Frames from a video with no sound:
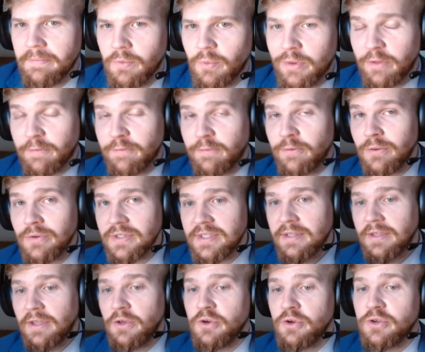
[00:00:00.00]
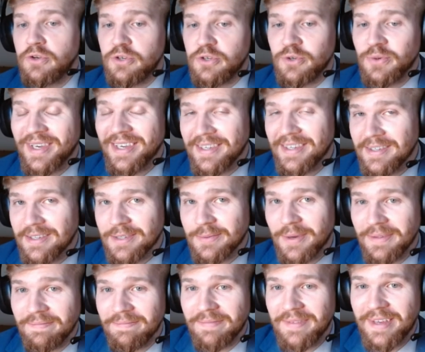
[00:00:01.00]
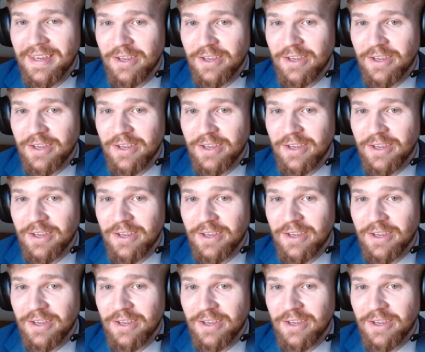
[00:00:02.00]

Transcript: Well, the first thing that you could do is well,